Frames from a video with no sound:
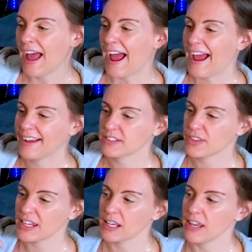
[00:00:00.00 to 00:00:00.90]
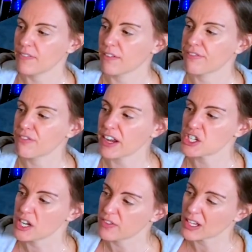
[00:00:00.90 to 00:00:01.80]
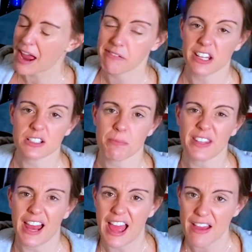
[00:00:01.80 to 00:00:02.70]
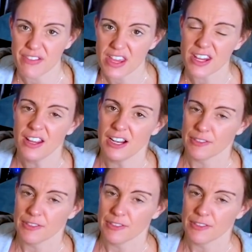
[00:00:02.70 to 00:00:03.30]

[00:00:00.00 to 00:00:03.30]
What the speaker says: and the level of friction if you're carrying something heavy.